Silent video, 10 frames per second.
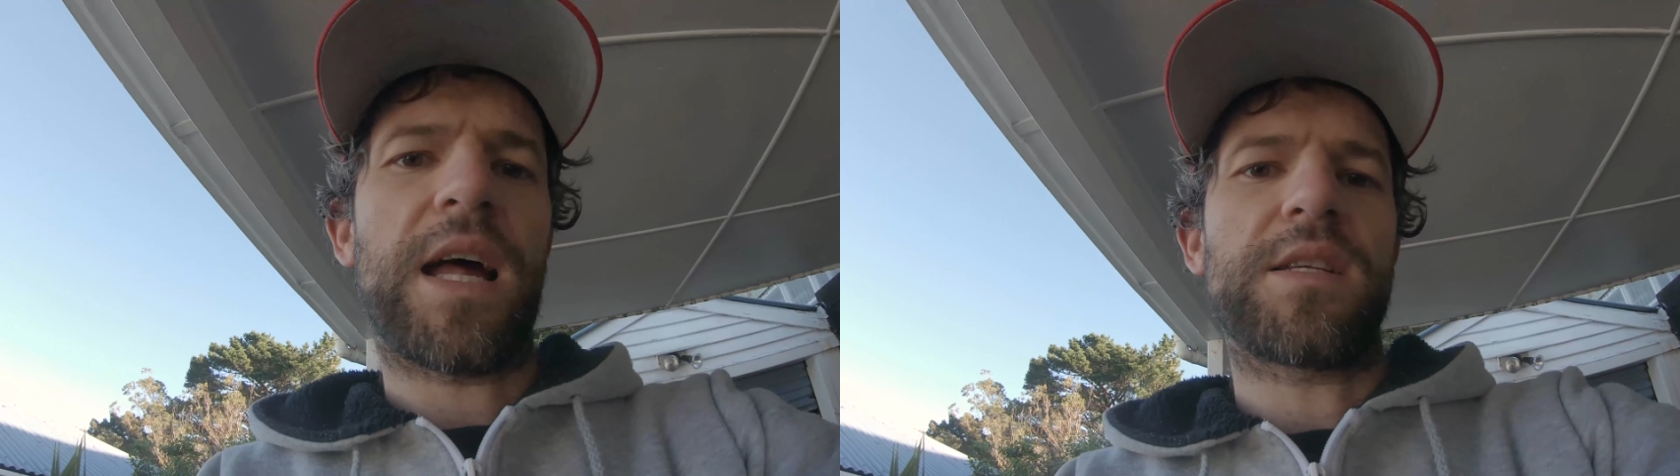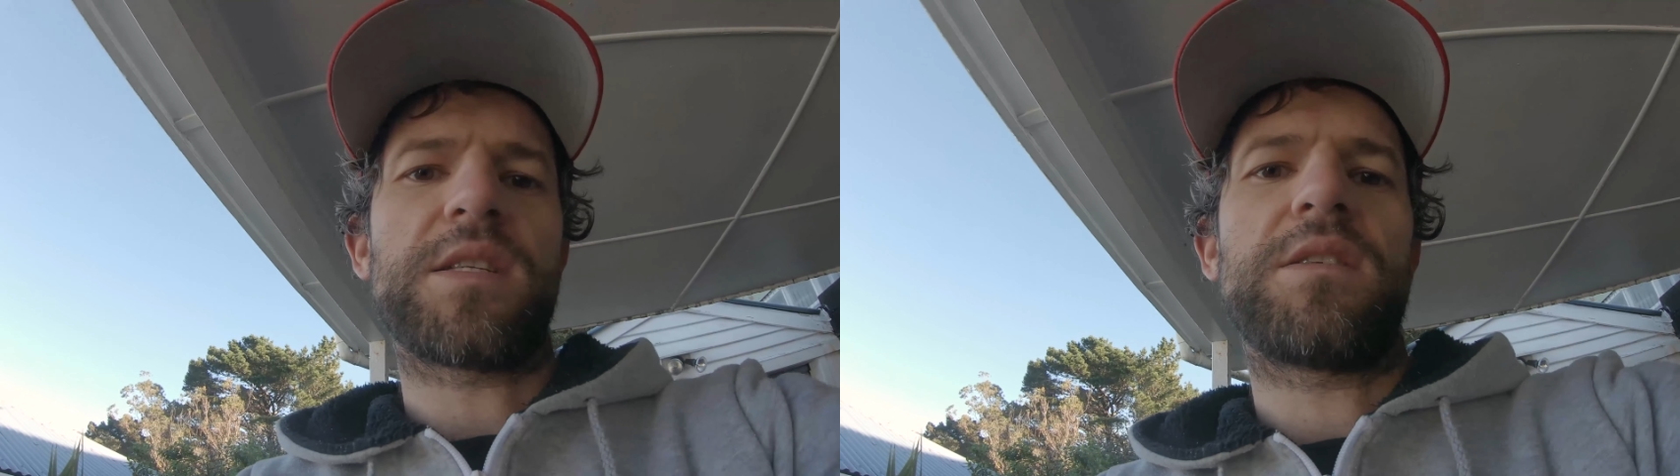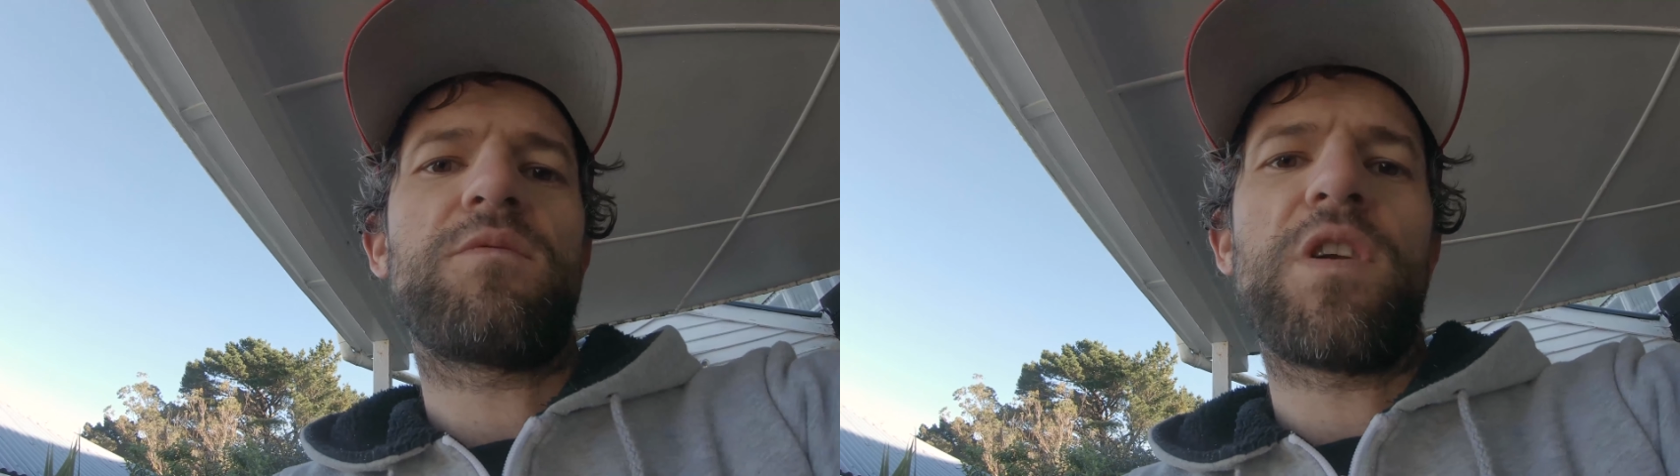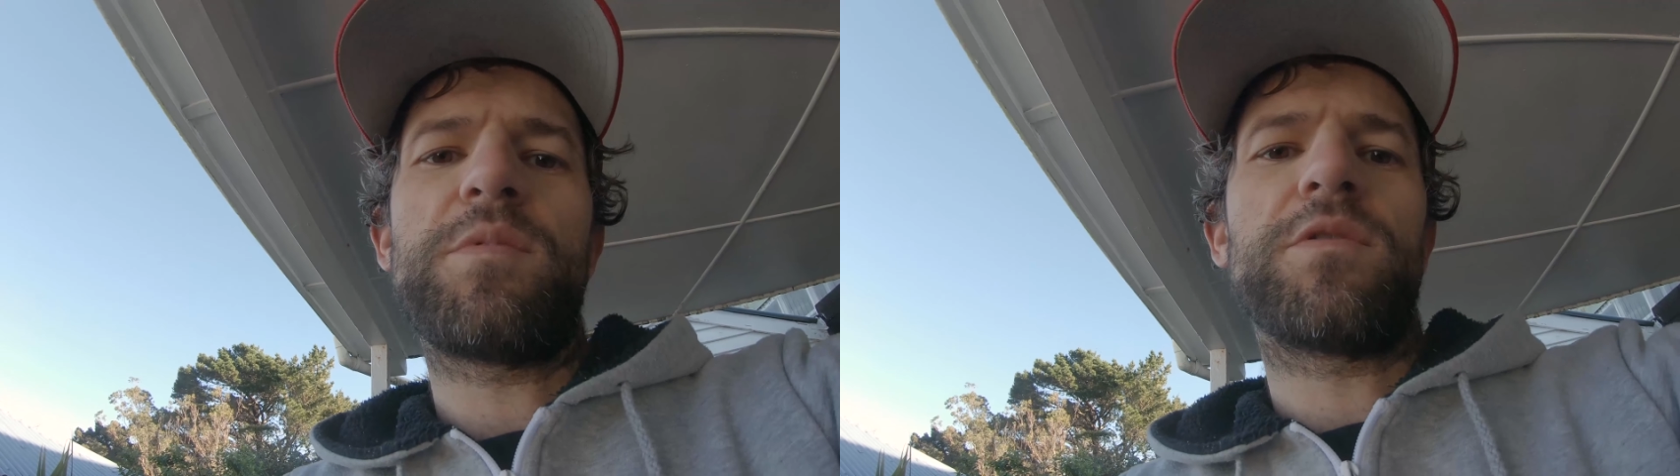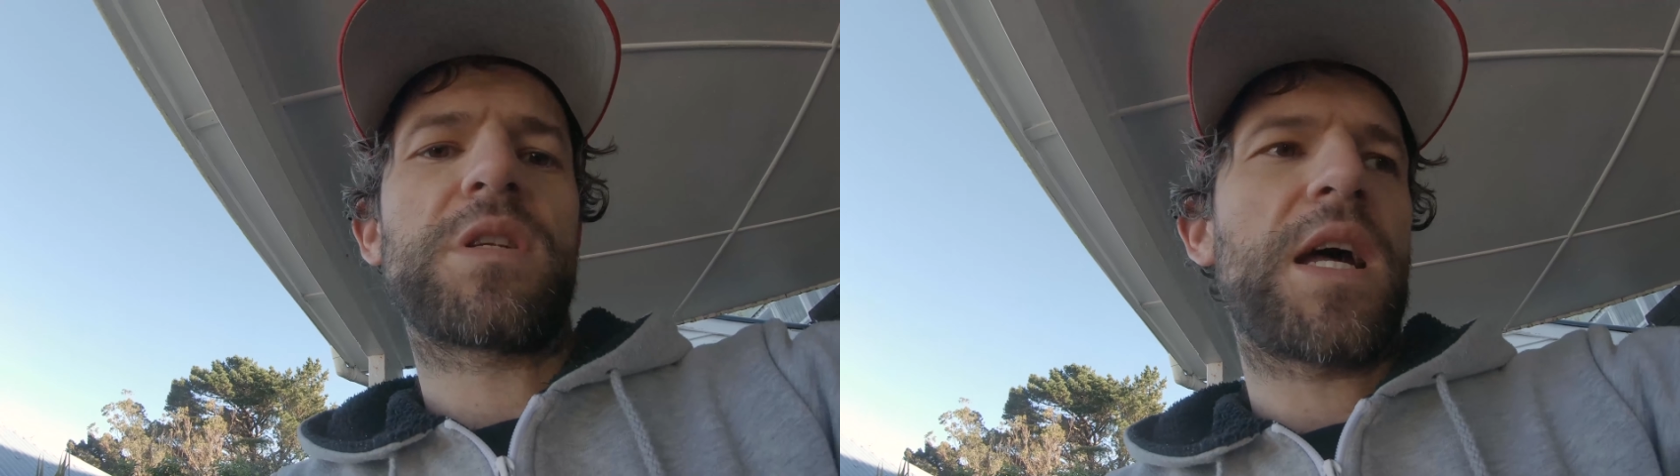Cousin
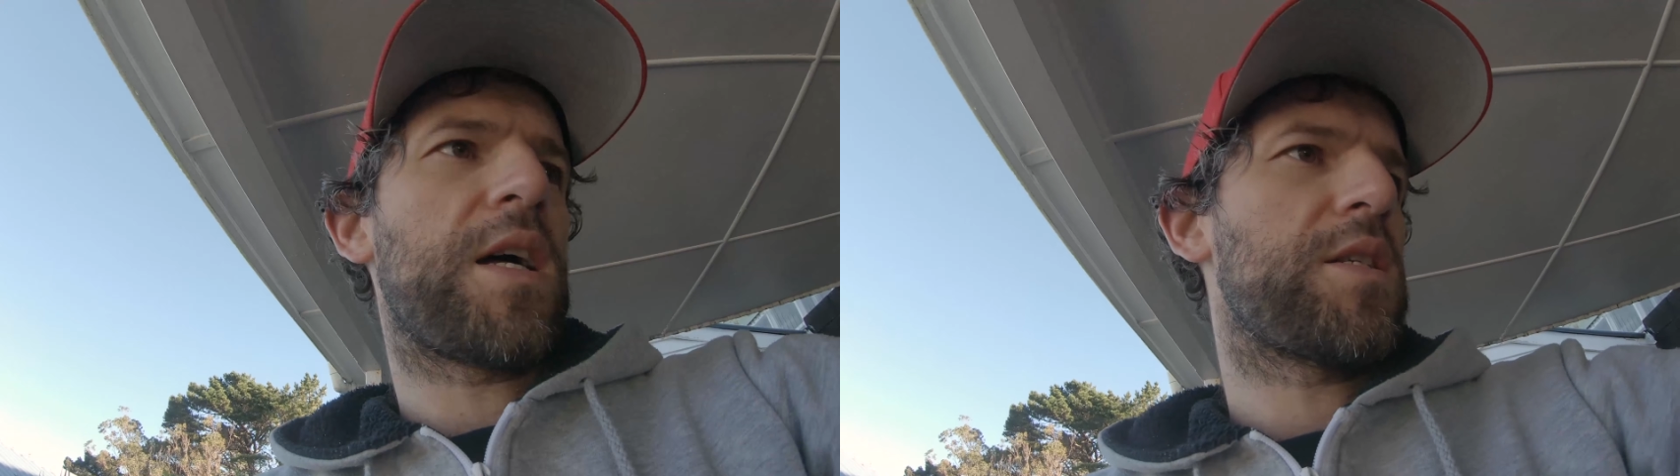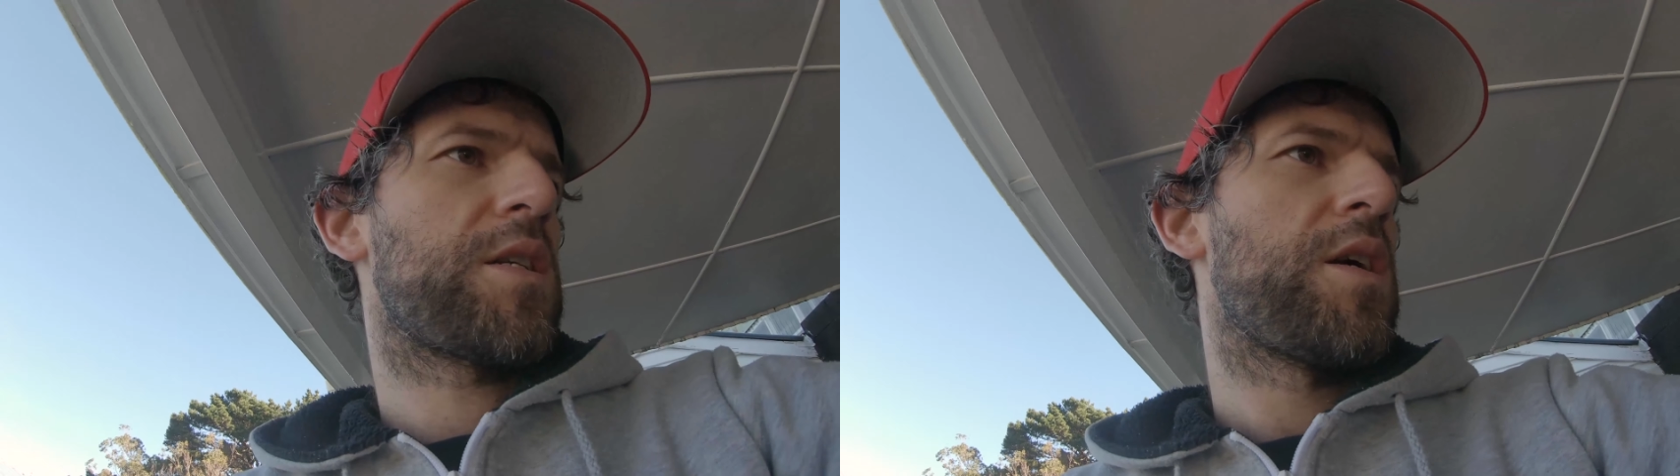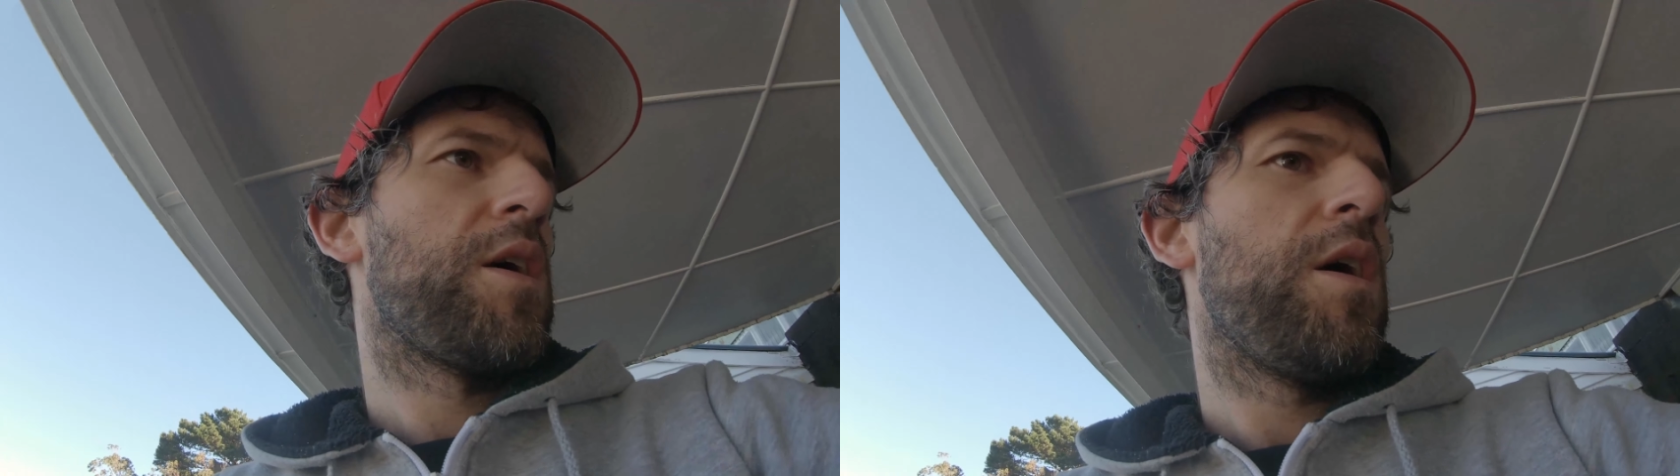rebuilds cars.